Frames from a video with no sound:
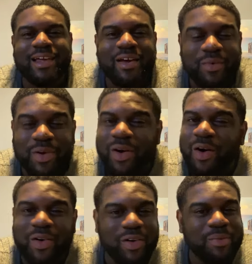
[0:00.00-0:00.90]
We're
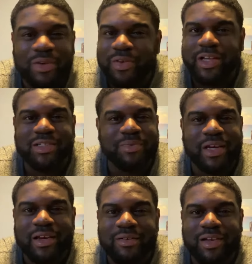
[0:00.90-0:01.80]
all gonna be rich,
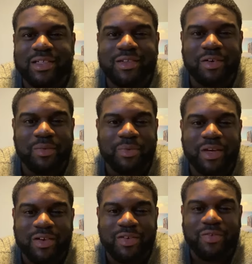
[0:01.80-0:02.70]
man. It's gonna
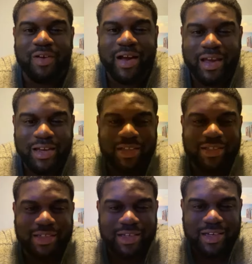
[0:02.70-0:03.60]
be
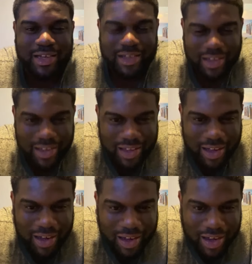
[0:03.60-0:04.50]
crazy.
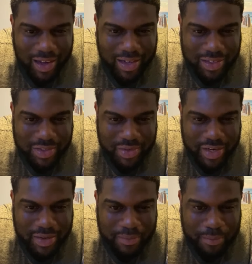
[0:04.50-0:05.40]

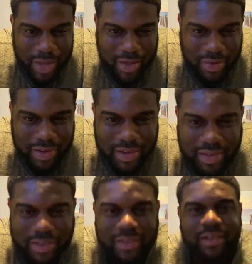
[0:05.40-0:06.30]
100
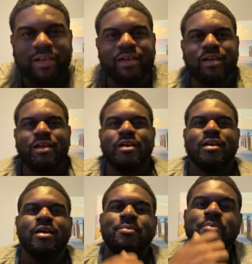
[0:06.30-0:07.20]
million.
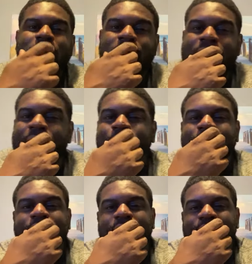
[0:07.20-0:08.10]
Man, I would
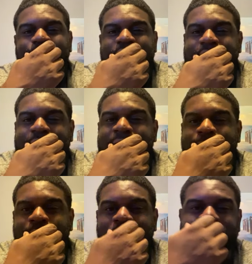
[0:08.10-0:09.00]
love for that to
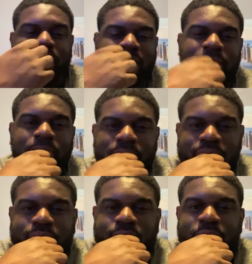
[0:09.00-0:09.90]
happen one day.
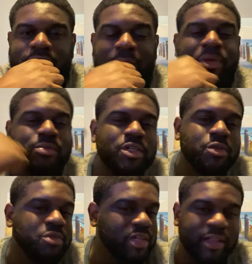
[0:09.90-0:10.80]
That means we
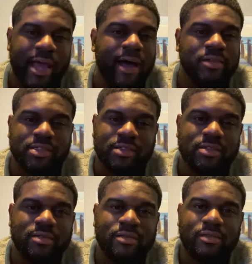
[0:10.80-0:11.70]
shoot to the thousands.